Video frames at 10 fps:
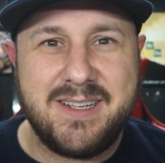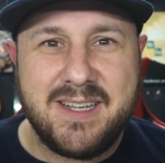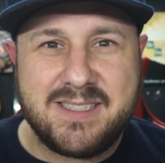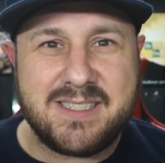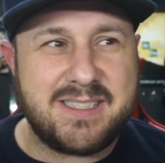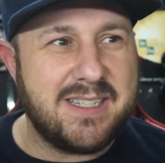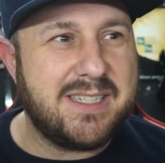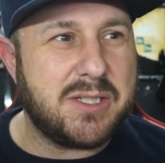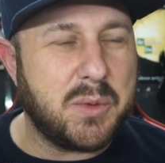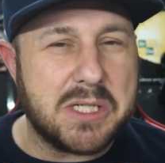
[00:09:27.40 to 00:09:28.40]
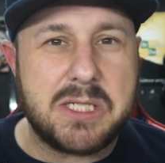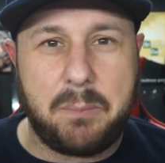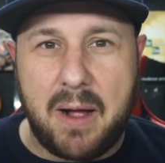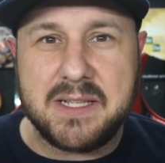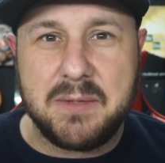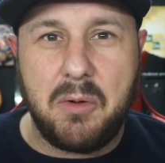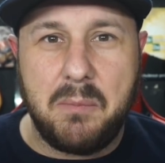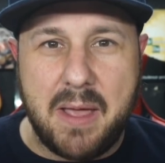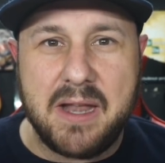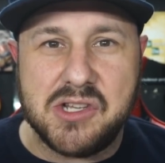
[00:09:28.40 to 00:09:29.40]
Is this is this a
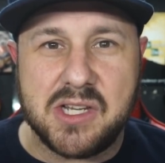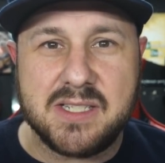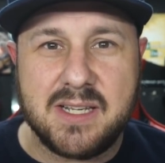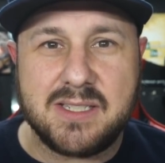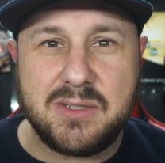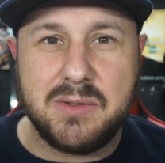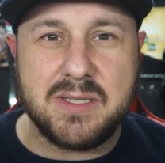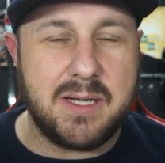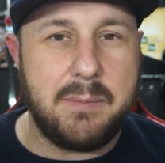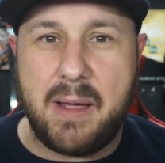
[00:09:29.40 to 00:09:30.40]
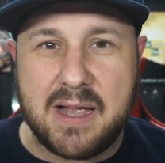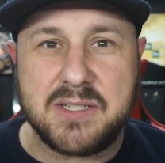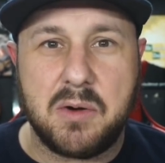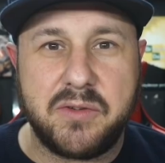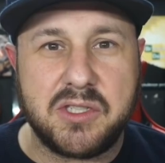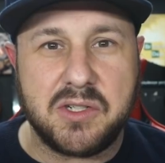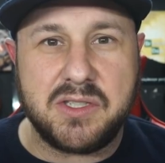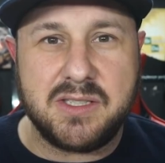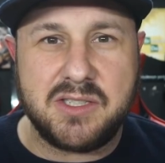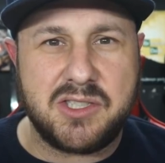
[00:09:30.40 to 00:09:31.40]
responsible man of Jesus who is a pastor over
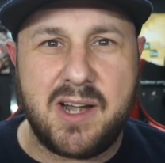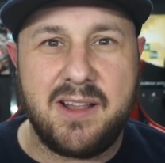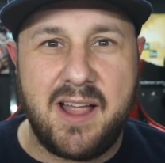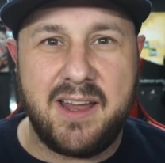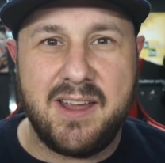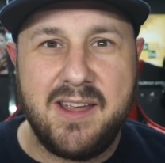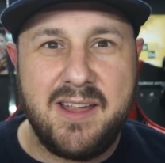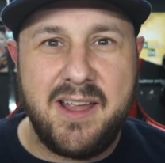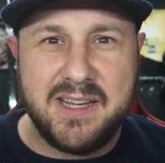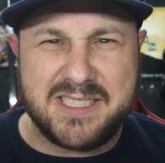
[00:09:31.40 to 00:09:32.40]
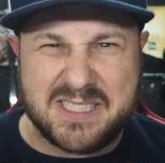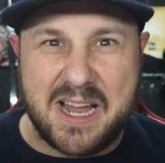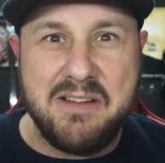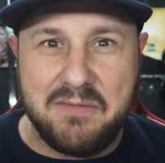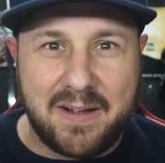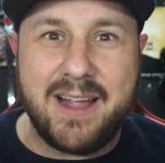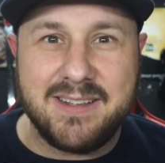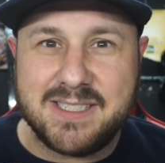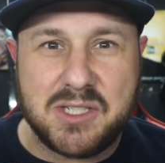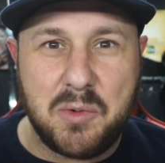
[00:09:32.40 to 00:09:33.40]
churches? You're trying to like incite
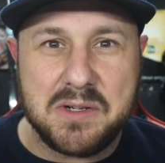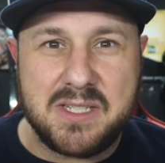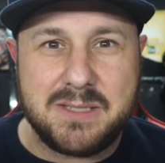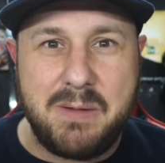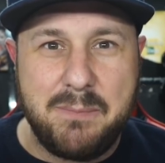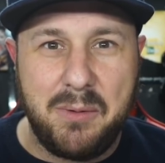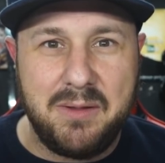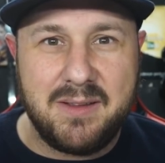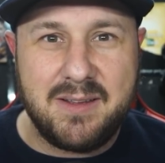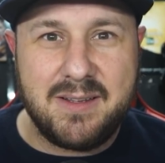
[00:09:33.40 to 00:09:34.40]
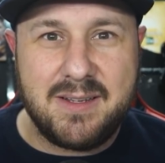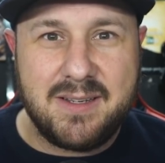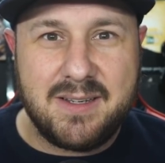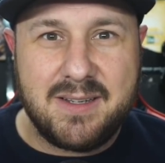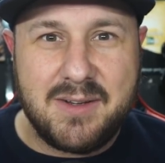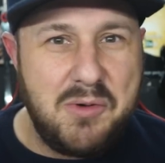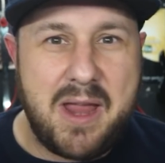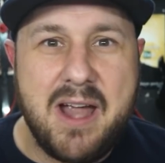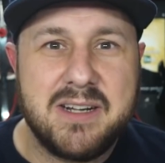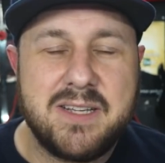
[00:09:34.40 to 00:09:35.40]
violence towards these people? Who
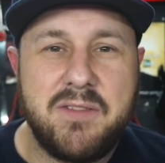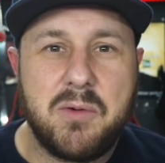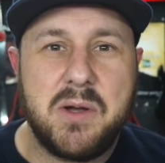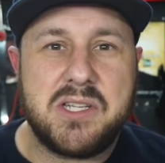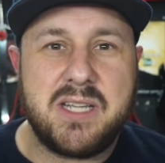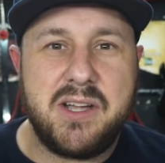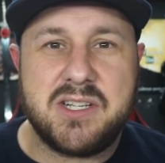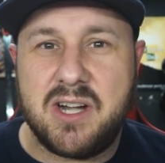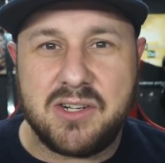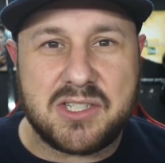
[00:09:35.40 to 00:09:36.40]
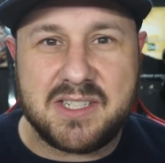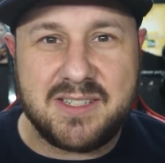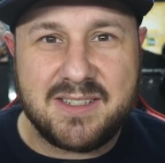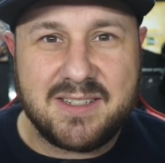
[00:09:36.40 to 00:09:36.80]
cares if they're witches at your church?